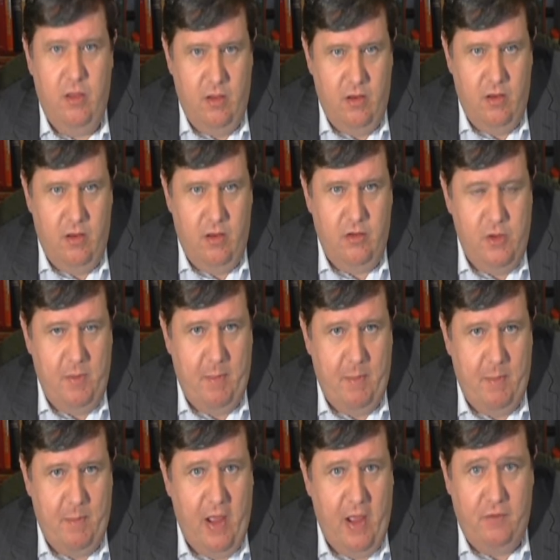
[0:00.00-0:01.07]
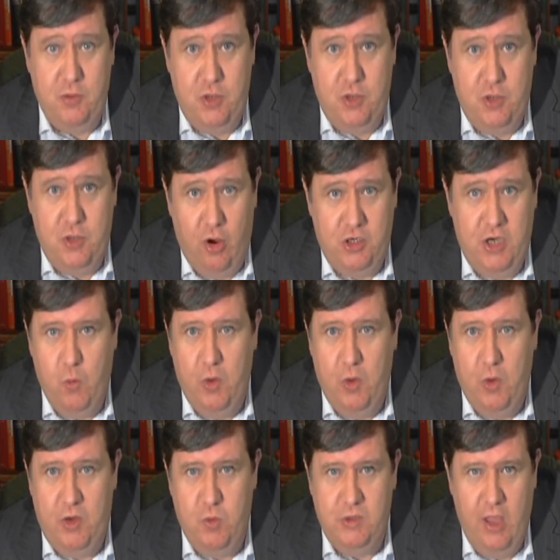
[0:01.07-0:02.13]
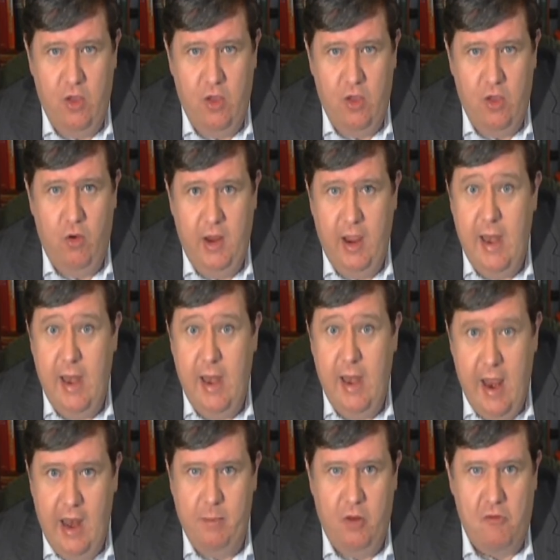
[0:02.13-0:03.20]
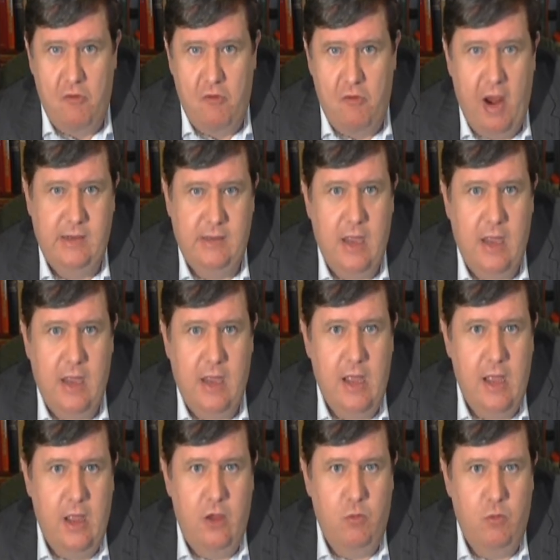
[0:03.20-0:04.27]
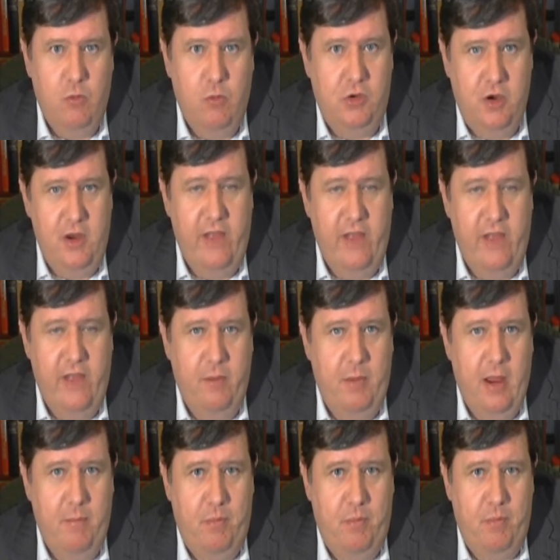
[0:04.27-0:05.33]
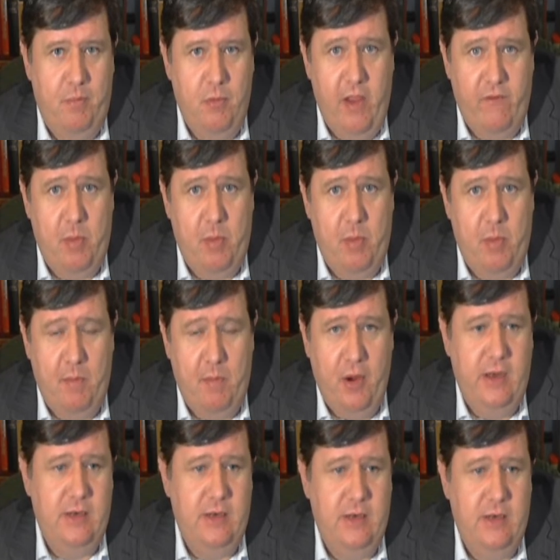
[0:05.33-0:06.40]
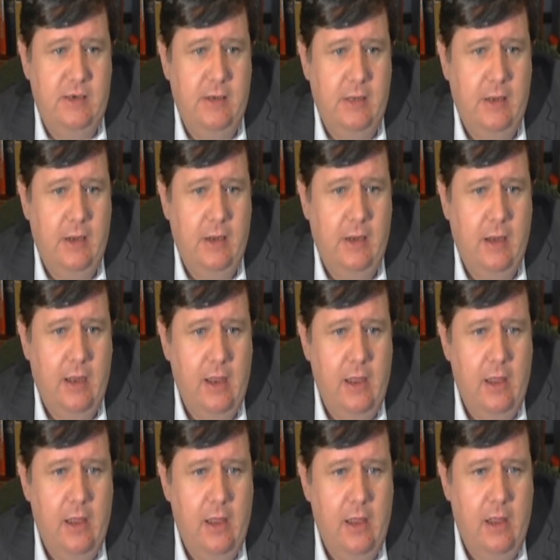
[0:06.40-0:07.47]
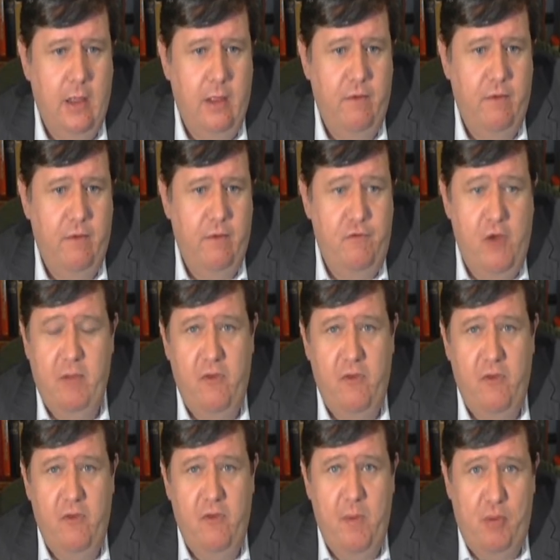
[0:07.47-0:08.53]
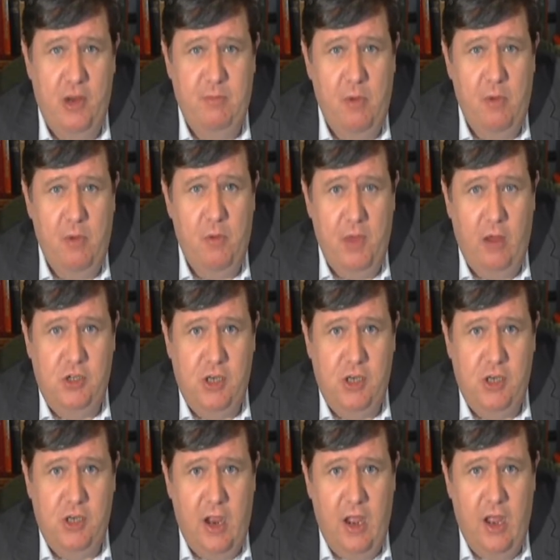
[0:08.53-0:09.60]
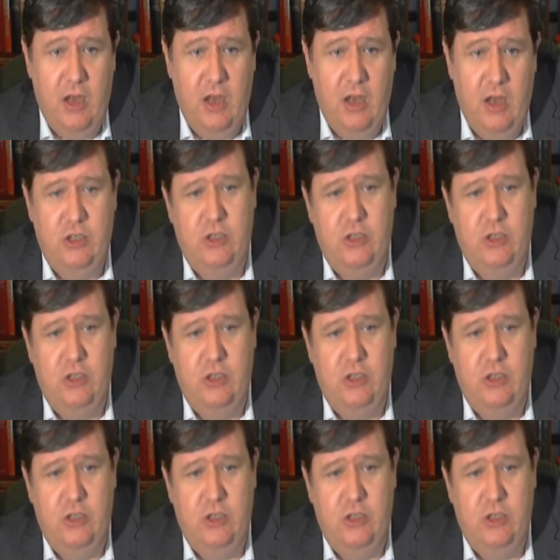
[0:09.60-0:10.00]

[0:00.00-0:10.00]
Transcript: to be apart from torture, which was the only inalienable right, which should never be breached, freedom of imprisonment without charge,